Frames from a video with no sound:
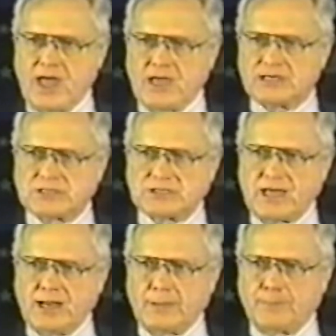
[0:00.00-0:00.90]
has
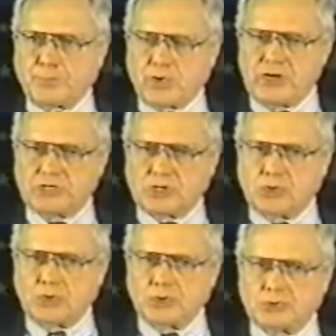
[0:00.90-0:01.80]
set up
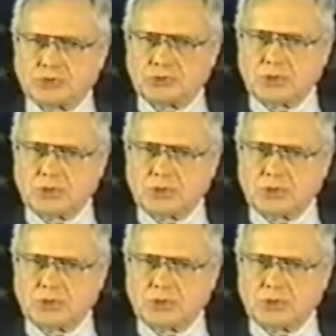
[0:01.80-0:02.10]
preschools